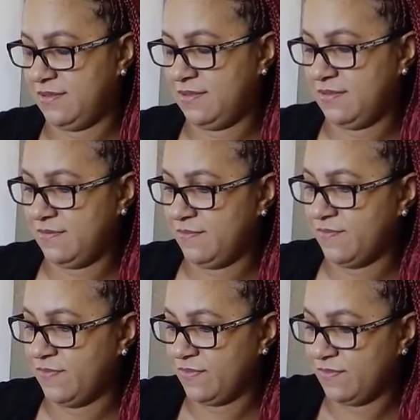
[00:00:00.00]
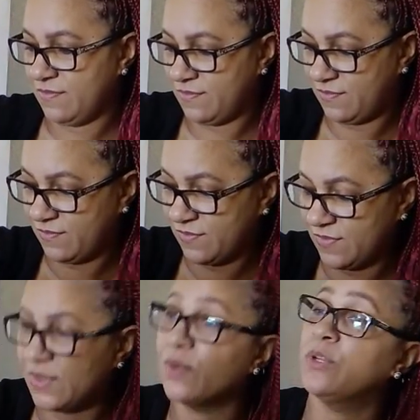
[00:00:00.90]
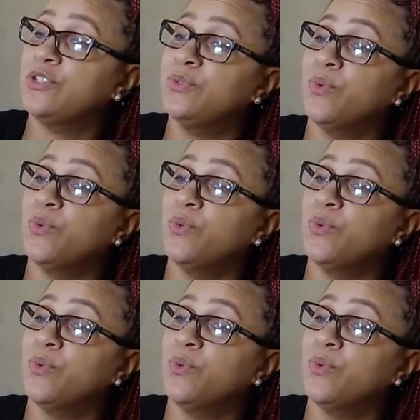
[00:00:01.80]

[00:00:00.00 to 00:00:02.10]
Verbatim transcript: like. What you